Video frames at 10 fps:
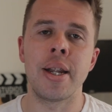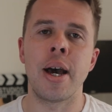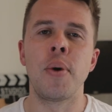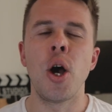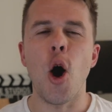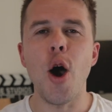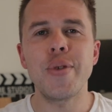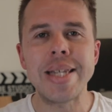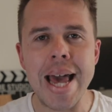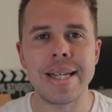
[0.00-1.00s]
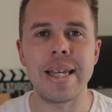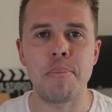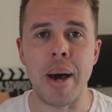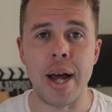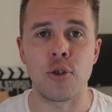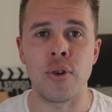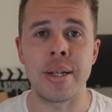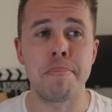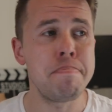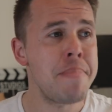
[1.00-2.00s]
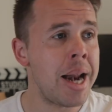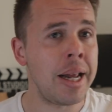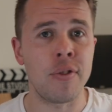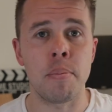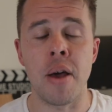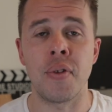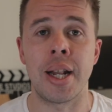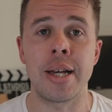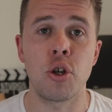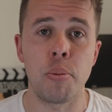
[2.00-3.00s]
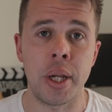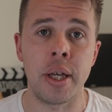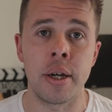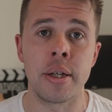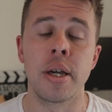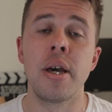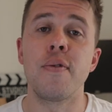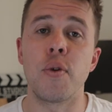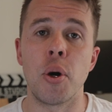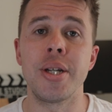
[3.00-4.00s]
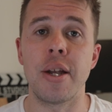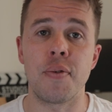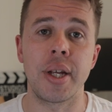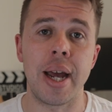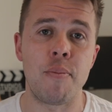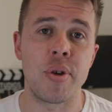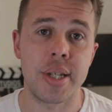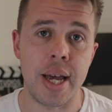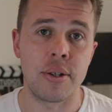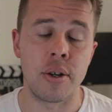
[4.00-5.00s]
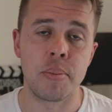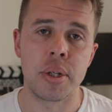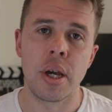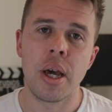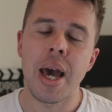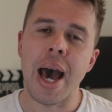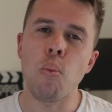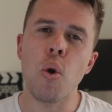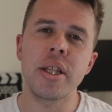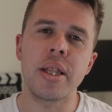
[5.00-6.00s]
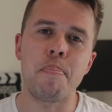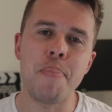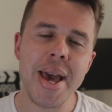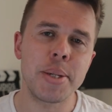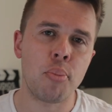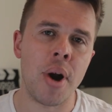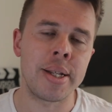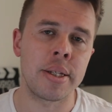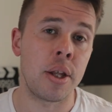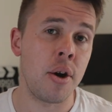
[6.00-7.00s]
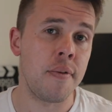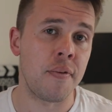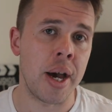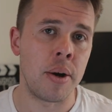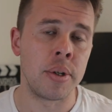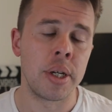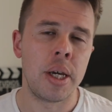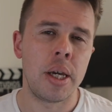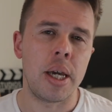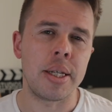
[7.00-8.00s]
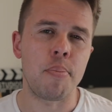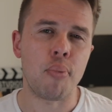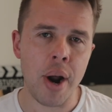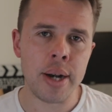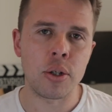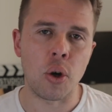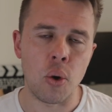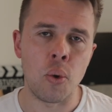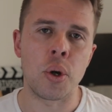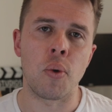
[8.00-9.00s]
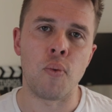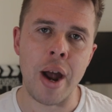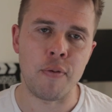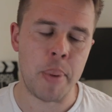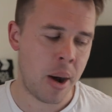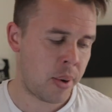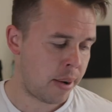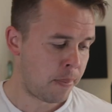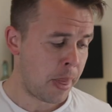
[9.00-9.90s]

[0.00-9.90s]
Now, I've tested batteries, many of them over the last couple of years for my different camera setups. And one of the best brands that I've found is a brand called RavPower.